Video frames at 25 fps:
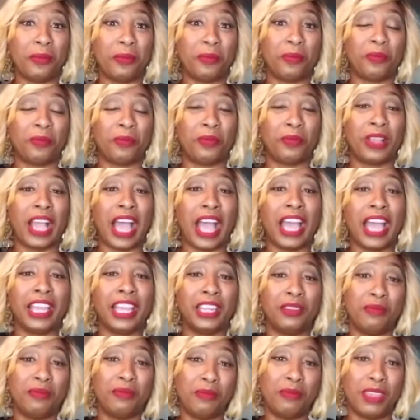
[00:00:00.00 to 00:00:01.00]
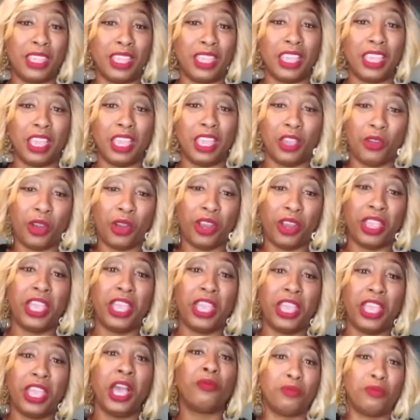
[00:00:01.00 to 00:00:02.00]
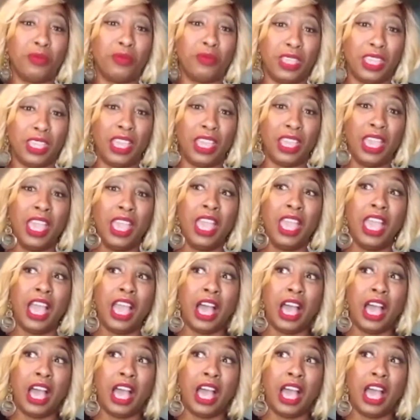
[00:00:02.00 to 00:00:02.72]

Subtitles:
guided me or helped me